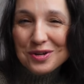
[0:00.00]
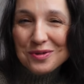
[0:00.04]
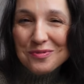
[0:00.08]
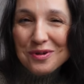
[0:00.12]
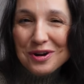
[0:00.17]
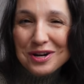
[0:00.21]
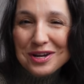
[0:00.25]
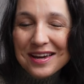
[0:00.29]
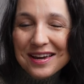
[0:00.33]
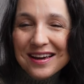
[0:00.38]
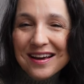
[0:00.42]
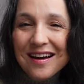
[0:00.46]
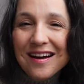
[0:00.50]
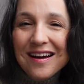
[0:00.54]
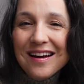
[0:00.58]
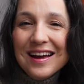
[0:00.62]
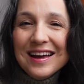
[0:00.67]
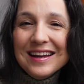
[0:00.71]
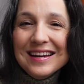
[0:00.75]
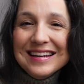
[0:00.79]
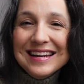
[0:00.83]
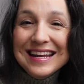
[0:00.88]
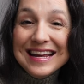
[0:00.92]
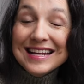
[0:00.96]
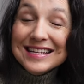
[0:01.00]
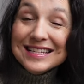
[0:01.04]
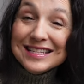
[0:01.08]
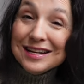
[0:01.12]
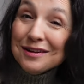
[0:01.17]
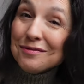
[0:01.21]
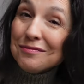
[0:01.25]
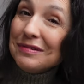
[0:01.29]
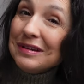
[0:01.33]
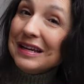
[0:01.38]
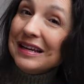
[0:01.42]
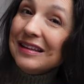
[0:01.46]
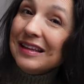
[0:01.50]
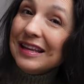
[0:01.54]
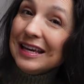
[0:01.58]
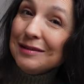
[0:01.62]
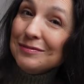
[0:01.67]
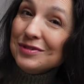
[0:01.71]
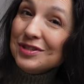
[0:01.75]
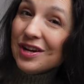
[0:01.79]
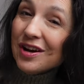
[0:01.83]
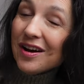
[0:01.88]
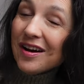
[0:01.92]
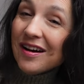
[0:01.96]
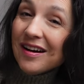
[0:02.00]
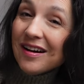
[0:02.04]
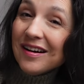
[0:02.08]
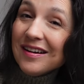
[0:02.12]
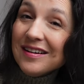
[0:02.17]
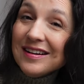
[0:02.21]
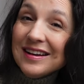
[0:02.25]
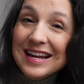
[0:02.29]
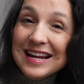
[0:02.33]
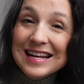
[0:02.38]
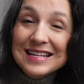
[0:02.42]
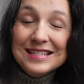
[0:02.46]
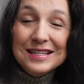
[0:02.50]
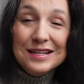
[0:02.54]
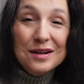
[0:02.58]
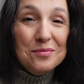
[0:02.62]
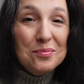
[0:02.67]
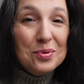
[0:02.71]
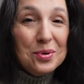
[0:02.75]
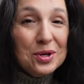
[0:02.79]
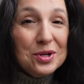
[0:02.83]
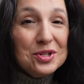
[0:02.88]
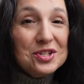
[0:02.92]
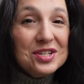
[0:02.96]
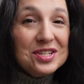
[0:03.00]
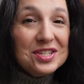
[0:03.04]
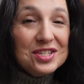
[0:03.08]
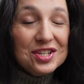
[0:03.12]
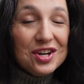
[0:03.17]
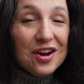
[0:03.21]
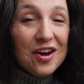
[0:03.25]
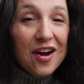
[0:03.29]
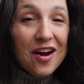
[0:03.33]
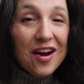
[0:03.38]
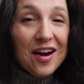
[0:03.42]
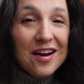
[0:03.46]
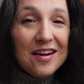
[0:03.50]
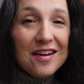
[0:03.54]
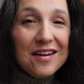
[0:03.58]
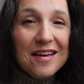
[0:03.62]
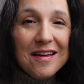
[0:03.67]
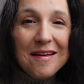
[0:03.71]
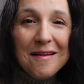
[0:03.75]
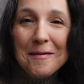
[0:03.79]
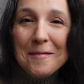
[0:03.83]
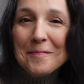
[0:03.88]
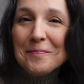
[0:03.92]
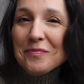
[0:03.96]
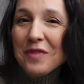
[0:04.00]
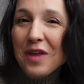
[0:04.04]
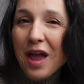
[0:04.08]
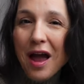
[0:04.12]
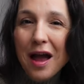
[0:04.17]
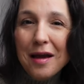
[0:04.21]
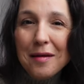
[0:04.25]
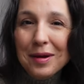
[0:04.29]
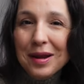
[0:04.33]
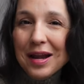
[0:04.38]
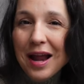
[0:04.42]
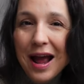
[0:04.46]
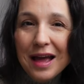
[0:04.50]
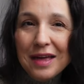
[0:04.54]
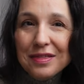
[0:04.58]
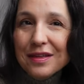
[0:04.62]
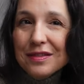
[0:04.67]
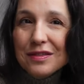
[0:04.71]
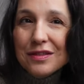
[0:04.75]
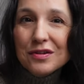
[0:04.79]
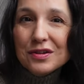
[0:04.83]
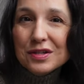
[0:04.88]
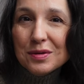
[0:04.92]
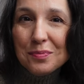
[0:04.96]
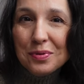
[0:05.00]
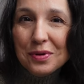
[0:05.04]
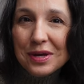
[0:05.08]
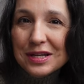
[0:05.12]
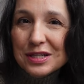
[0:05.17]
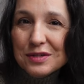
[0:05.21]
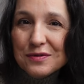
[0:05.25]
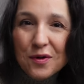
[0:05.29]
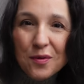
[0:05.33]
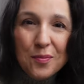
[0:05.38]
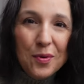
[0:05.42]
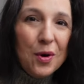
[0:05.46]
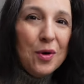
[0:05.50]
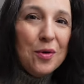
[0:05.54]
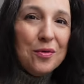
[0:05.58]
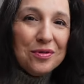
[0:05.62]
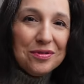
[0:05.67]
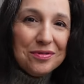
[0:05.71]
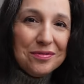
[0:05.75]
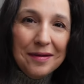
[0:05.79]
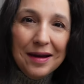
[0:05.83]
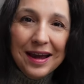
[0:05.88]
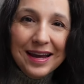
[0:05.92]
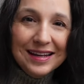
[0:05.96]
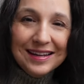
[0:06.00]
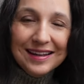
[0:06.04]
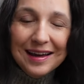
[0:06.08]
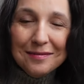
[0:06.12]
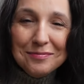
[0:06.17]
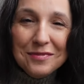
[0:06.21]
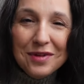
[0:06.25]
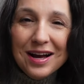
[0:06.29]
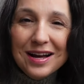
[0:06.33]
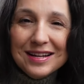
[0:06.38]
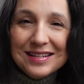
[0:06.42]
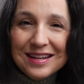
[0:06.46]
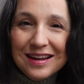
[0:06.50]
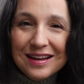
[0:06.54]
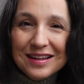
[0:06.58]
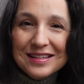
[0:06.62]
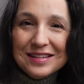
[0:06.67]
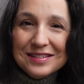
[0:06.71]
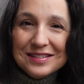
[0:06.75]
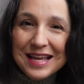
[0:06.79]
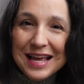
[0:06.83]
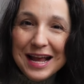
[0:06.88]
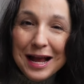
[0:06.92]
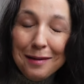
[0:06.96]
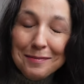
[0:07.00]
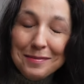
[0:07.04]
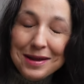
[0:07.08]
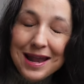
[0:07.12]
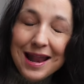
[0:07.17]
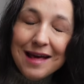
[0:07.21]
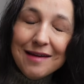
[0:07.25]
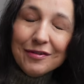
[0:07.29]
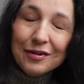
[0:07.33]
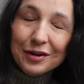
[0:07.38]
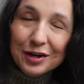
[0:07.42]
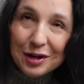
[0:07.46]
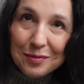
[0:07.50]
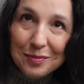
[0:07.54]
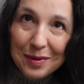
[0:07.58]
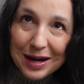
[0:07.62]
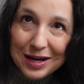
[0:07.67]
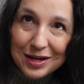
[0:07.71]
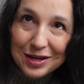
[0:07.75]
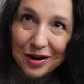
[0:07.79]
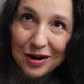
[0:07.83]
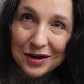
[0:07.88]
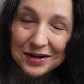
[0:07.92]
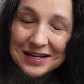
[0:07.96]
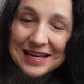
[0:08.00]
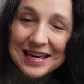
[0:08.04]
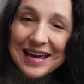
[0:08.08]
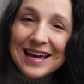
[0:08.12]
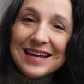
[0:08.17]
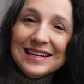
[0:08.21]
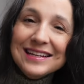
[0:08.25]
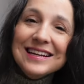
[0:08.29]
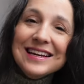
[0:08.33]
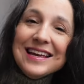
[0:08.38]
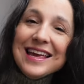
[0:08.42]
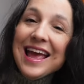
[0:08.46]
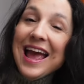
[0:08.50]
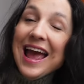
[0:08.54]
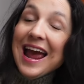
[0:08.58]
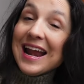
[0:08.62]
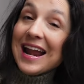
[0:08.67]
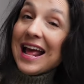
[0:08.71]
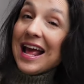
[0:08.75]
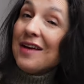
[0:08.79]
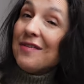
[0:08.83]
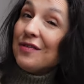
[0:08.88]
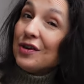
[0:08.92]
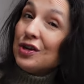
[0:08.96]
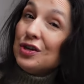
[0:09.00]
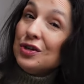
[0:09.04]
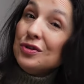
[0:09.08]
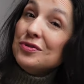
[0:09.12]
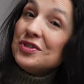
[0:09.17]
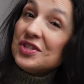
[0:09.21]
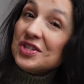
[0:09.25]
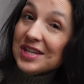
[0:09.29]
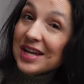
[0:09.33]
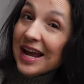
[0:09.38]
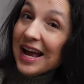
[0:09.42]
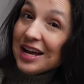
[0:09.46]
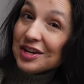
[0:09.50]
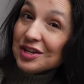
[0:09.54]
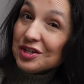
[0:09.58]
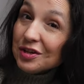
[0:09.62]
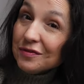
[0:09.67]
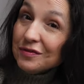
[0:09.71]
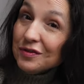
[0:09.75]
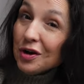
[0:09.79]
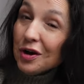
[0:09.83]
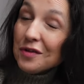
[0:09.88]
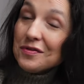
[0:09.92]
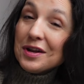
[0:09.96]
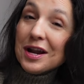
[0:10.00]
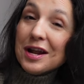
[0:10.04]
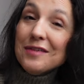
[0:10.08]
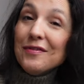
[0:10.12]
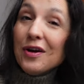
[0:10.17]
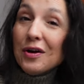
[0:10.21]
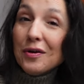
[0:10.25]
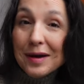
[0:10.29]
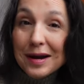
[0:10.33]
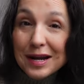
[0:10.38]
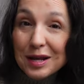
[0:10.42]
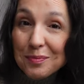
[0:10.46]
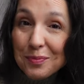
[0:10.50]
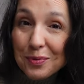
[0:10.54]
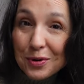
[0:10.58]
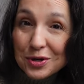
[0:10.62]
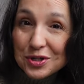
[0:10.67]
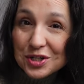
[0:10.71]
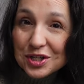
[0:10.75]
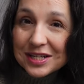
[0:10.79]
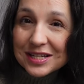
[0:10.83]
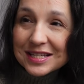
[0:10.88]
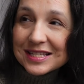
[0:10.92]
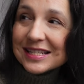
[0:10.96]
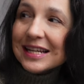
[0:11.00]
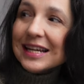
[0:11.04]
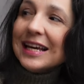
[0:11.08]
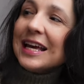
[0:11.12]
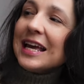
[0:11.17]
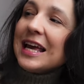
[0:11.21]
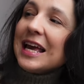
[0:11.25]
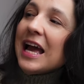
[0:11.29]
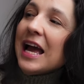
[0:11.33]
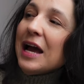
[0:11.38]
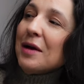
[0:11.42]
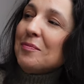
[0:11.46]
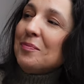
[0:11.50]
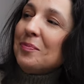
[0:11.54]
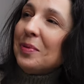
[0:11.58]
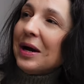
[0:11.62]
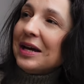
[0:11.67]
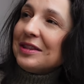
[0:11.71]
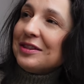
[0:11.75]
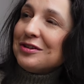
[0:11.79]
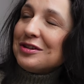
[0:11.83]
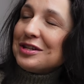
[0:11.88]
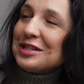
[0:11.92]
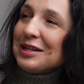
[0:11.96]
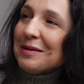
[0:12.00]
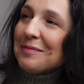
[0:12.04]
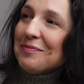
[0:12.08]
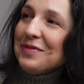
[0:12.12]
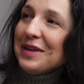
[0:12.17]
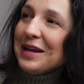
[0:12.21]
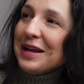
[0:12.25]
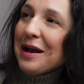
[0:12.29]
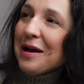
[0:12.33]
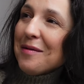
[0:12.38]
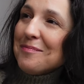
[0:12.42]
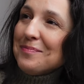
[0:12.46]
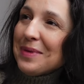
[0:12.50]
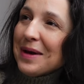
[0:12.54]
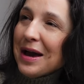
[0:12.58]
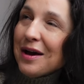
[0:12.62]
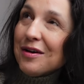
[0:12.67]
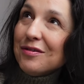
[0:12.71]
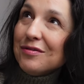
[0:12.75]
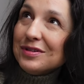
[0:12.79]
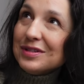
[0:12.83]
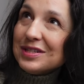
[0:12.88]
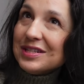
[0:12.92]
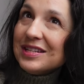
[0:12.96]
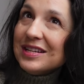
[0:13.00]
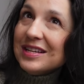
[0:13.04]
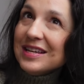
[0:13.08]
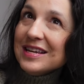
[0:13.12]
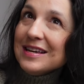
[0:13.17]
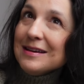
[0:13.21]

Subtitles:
you're working on. Is it in reclaimed yarn? Is it in purchased yarn? I mean, I think there's a place for both, right? I'm not saying I'm never gonna buy yarn again, and I have a huge stash of yarn that I've already purchased, but there's something about